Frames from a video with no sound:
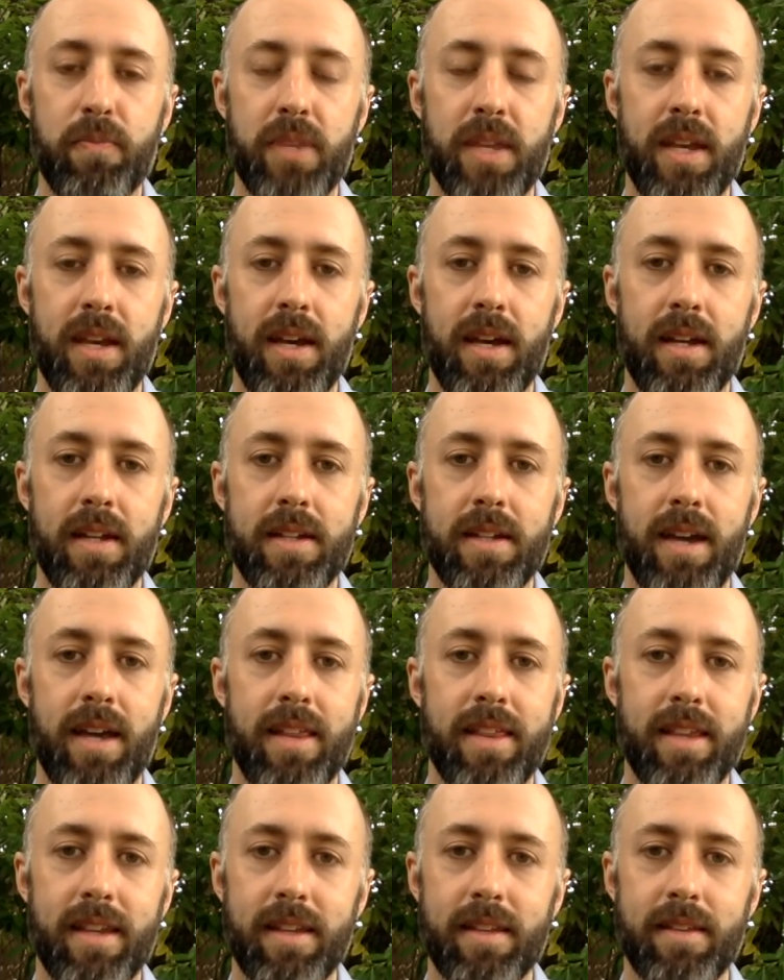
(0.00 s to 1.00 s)
And I
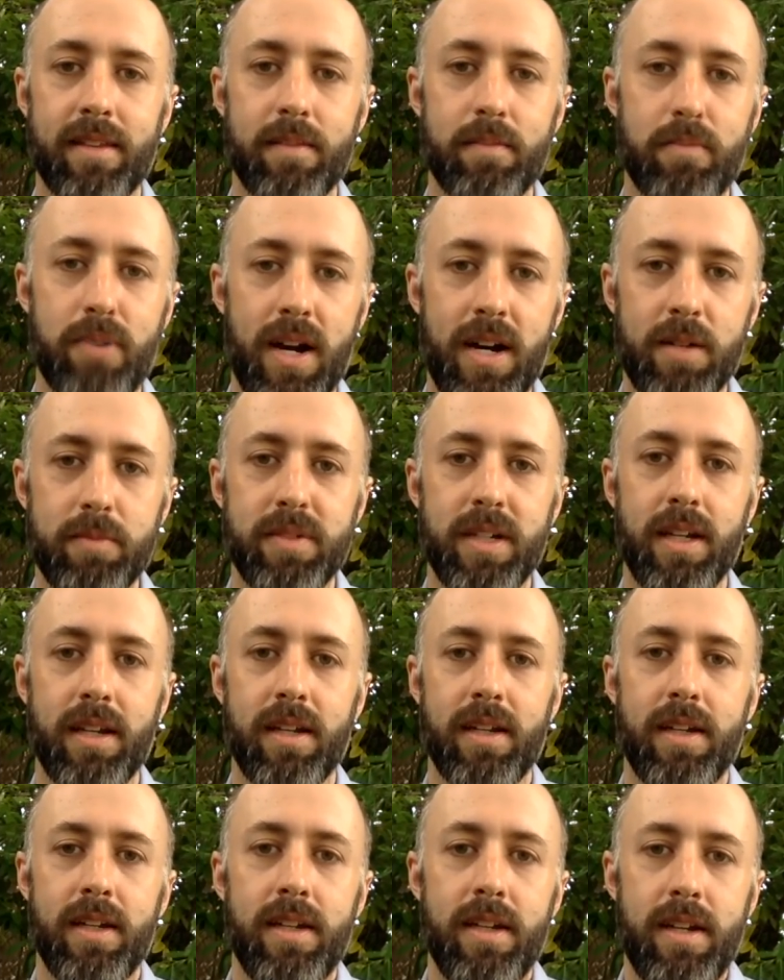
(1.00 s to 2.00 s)
think that probably
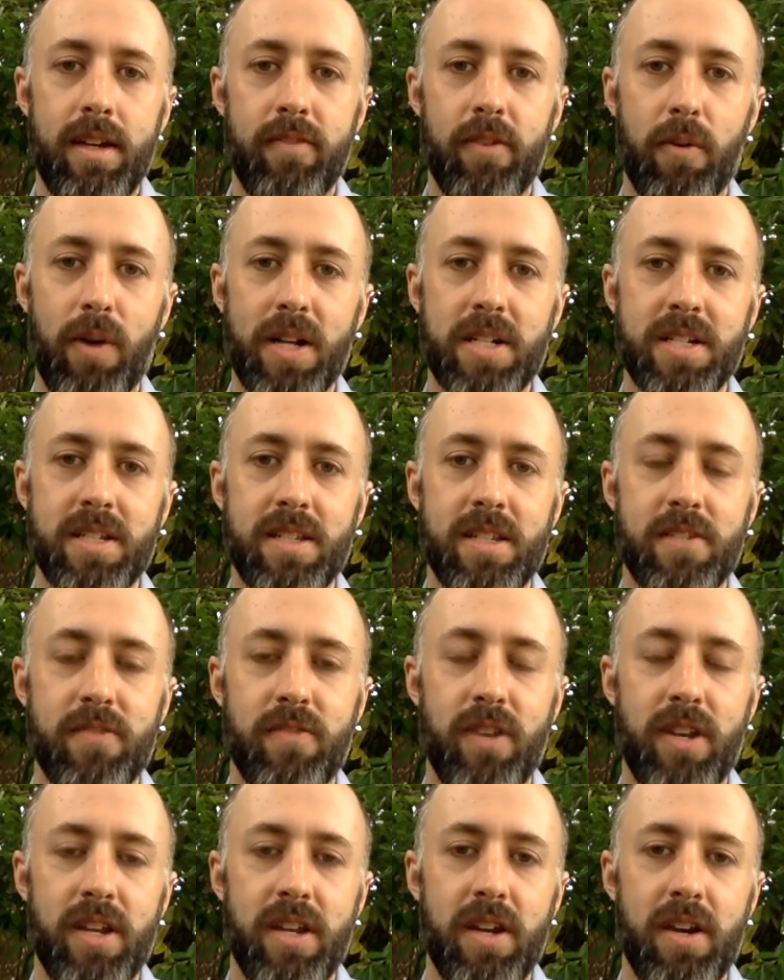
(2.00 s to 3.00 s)
if you're watching this
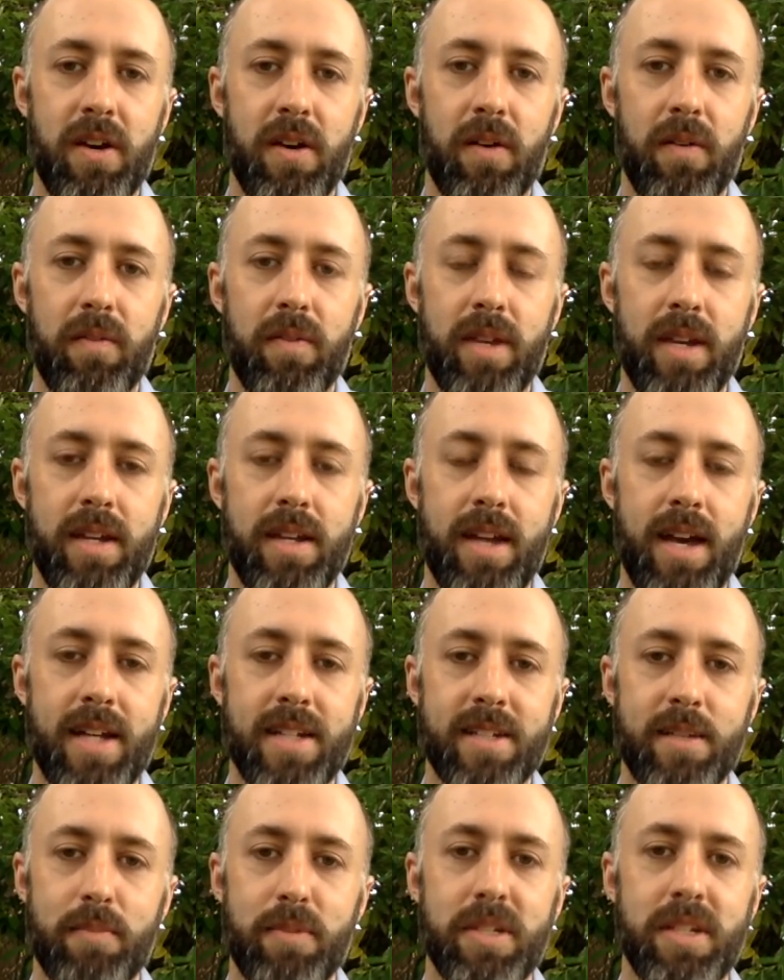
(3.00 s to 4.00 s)
video, it
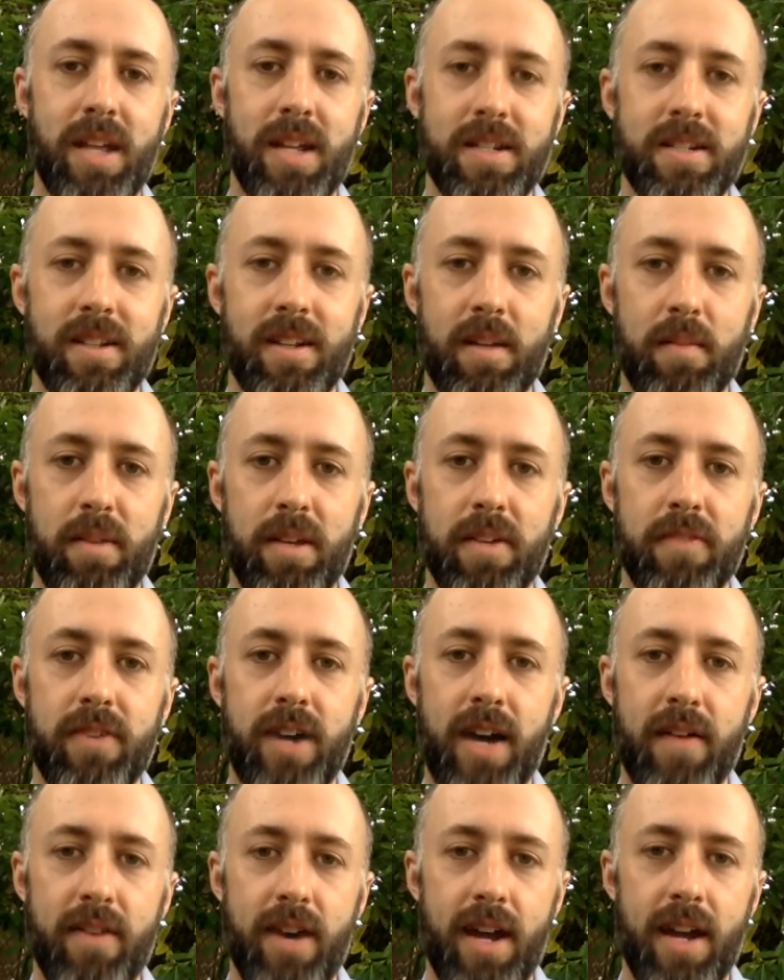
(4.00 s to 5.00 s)
has the potential to be a
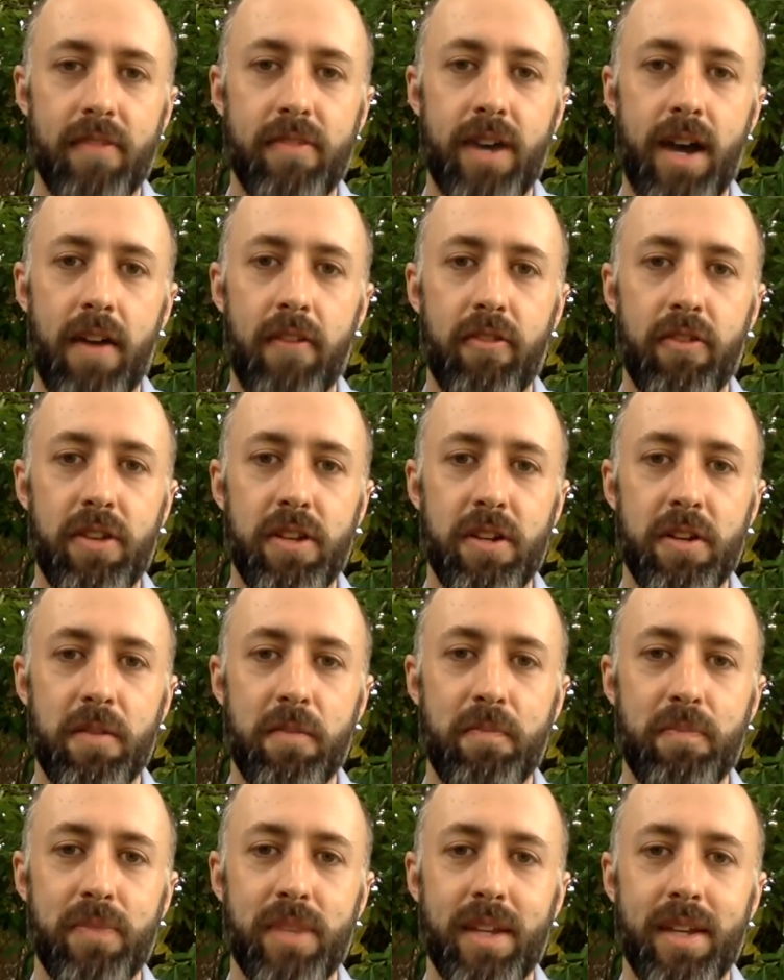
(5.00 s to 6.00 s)
5 out of 5 for you.
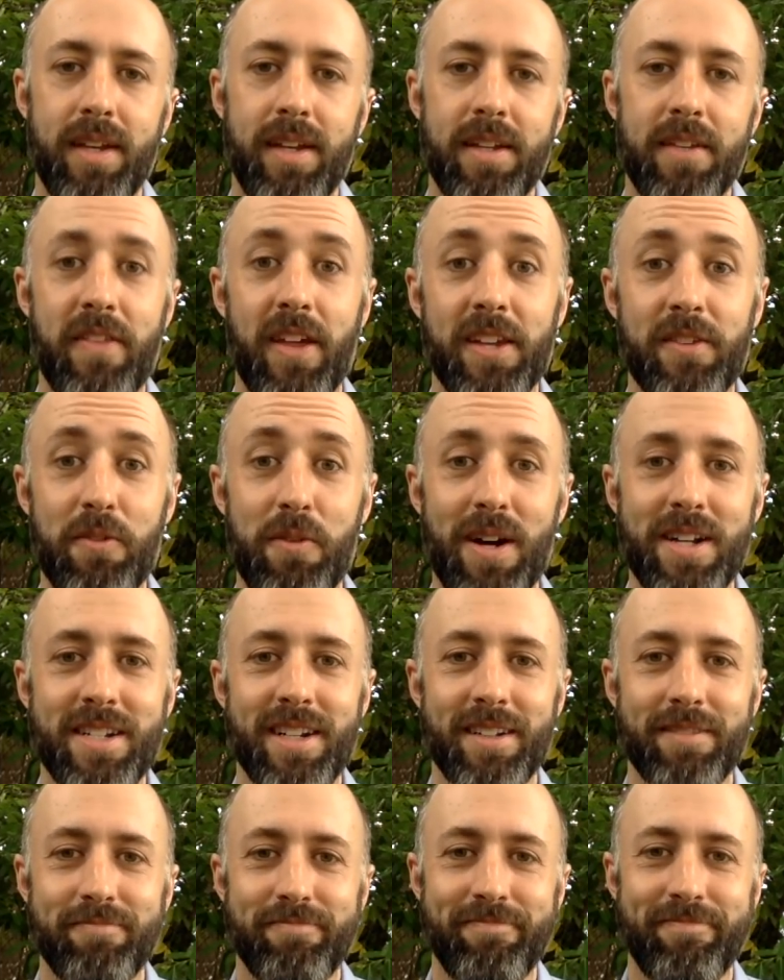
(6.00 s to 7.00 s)
Well, thanks for watching.